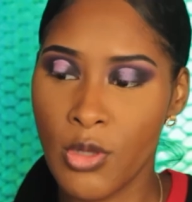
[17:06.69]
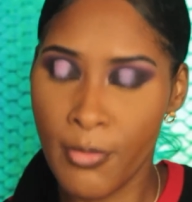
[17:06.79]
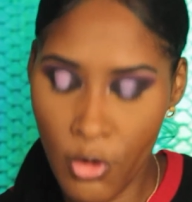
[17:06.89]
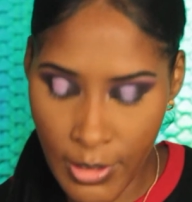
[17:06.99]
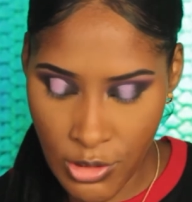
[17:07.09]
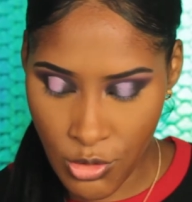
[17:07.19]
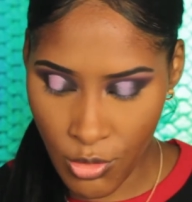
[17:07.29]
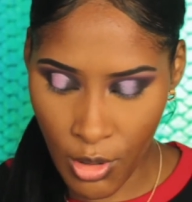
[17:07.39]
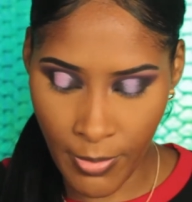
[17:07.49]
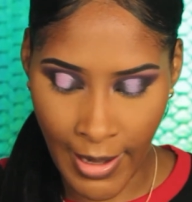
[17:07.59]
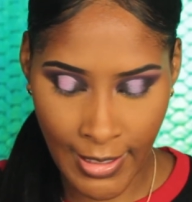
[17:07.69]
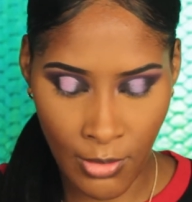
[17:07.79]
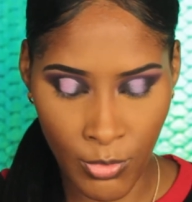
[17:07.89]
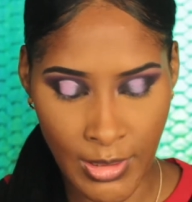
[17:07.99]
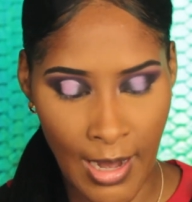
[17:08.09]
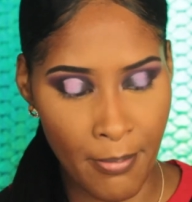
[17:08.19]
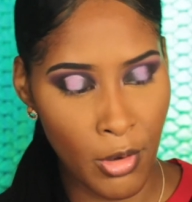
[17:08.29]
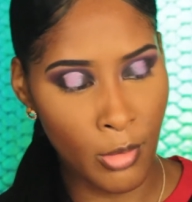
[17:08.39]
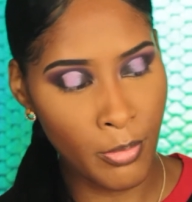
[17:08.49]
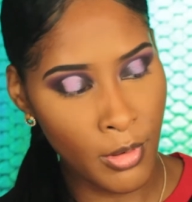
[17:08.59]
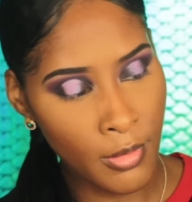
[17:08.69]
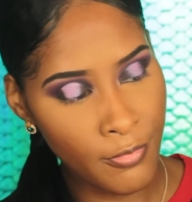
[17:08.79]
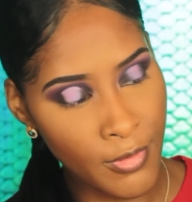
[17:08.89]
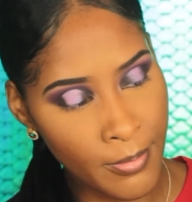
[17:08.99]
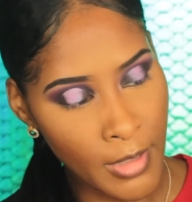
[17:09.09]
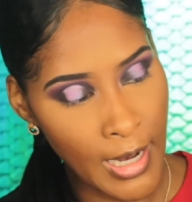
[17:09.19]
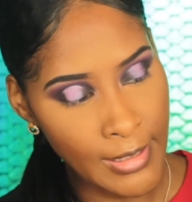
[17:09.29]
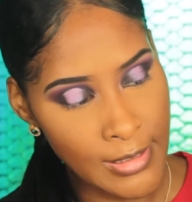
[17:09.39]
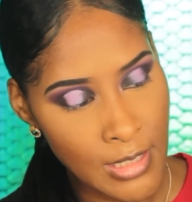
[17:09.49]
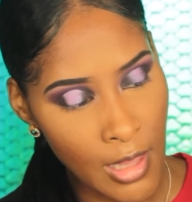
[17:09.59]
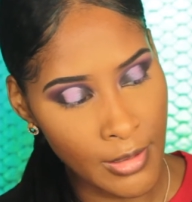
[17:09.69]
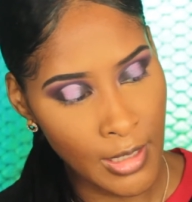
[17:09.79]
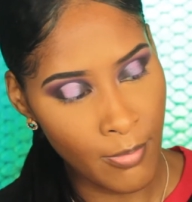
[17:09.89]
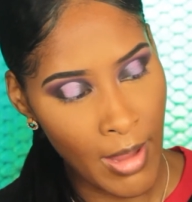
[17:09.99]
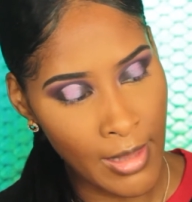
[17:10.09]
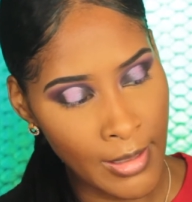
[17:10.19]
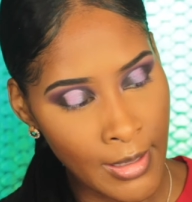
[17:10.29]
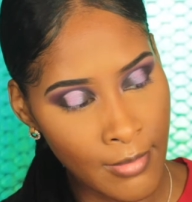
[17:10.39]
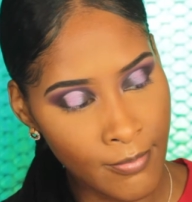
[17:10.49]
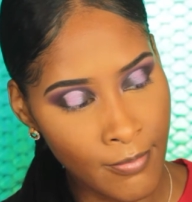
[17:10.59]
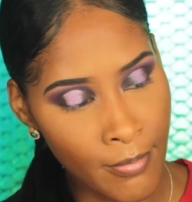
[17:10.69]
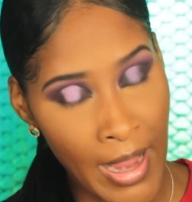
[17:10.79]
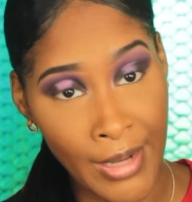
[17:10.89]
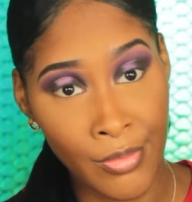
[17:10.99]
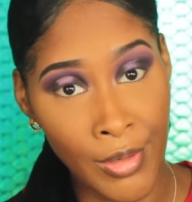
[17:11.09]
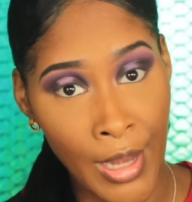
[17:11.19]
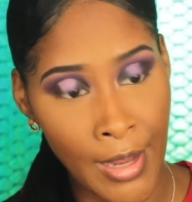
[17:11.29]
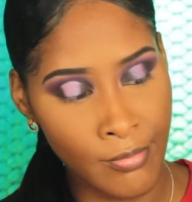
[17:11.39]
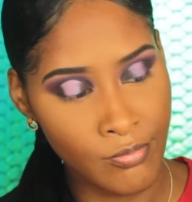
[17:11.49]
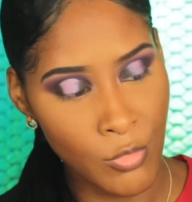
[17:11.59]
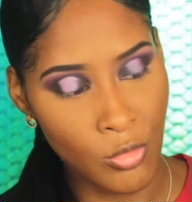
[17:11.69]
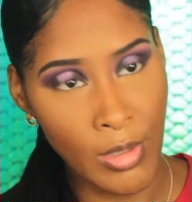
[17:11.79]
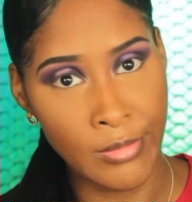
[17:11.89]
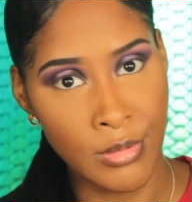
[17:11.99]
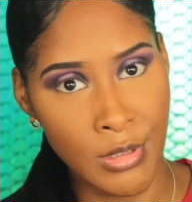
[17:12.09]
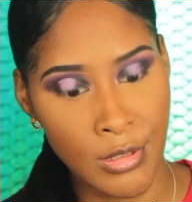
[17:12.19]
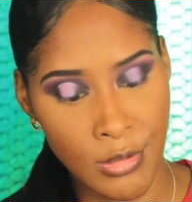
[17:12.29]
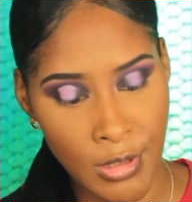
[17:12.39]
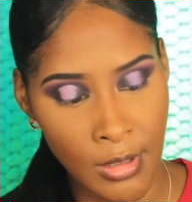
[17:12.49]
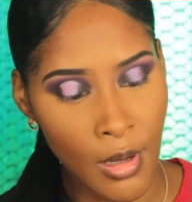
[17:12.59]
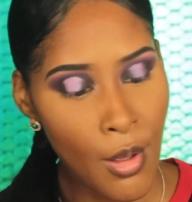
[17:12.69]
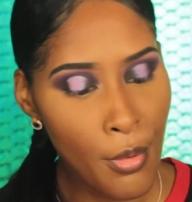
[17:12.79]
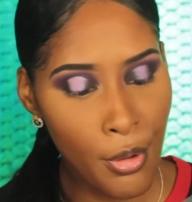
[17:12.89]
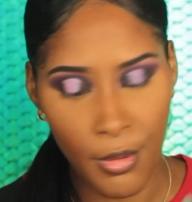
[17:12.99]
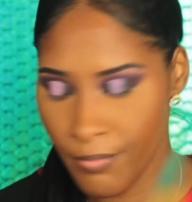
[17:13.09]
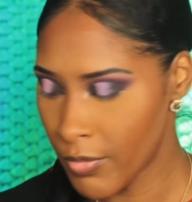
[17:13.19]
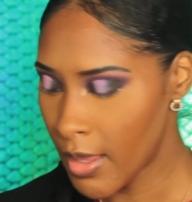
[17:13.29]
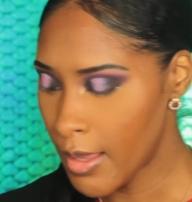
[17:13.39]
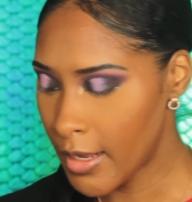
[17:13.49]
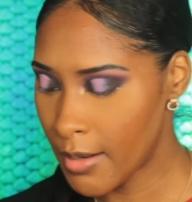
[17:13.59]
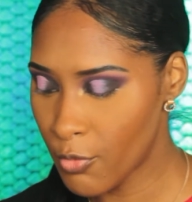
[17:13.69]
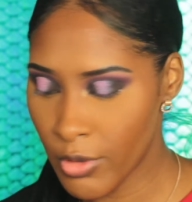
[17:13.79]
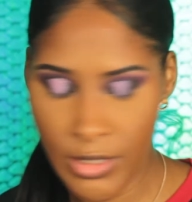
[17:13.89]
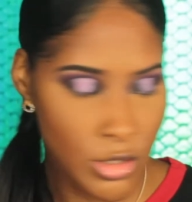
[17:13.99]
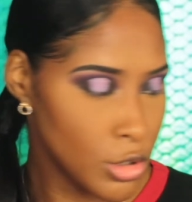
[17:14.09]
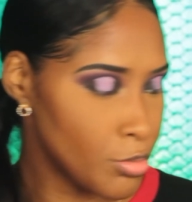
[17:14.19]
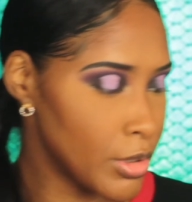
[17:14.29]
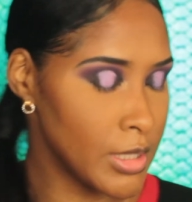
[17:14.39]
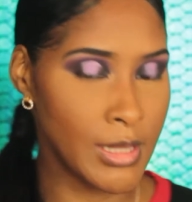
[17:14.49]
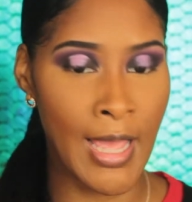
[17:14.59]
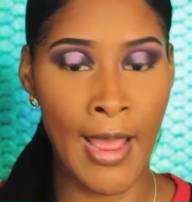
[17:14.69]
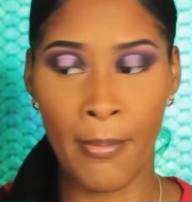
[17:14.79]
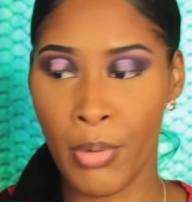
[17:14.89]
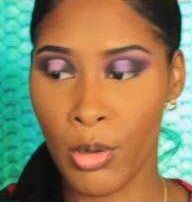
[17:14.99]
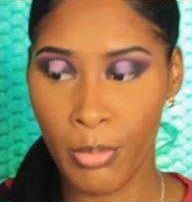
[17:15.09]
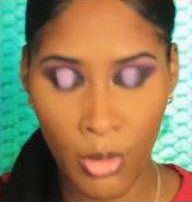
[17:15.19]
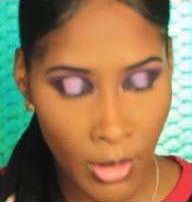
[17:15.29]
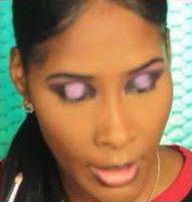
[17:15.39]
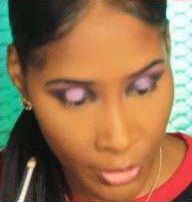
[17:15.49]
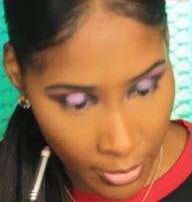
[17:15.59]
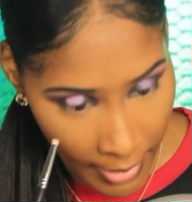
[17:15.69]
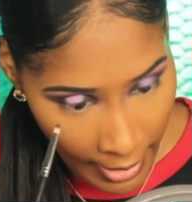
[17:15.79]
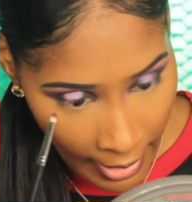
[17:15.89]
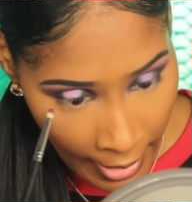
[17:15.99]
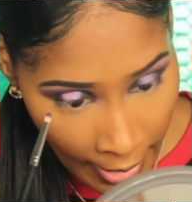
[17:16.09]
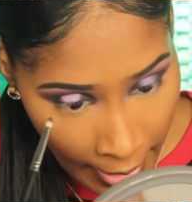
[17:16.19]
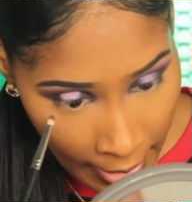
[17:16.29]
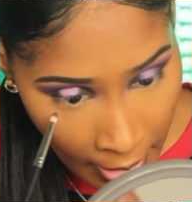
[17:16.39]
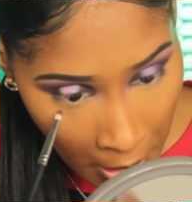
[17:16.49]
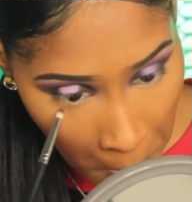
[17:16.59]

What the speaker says: So I'm going to go back in with that purple from KYLIE's holiday palette back in the day, 2016. And I'm going to put that purple under my eye.